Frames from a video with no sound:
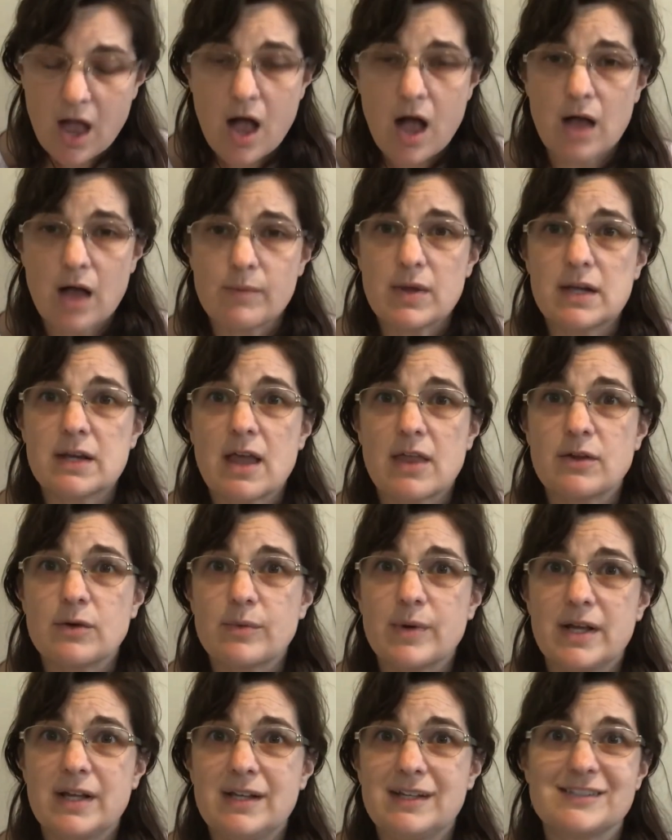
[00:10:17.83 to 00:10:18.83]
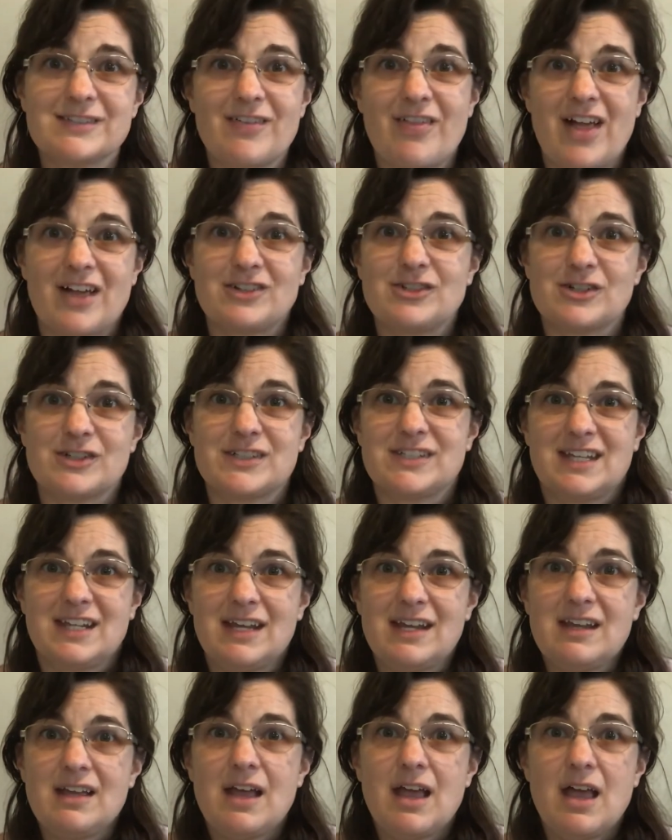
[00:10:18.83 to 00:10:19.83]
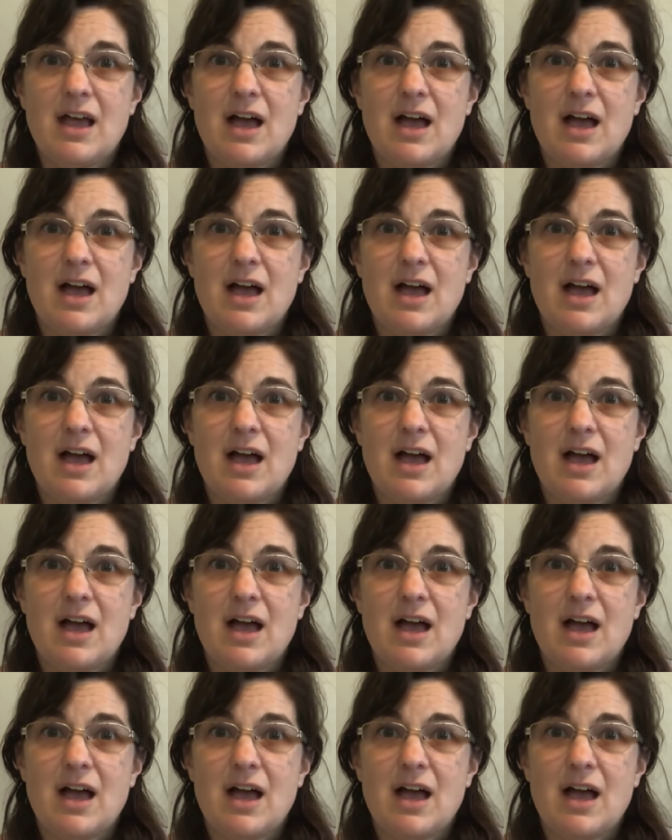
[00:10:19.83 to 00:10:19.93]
Another one is electricity.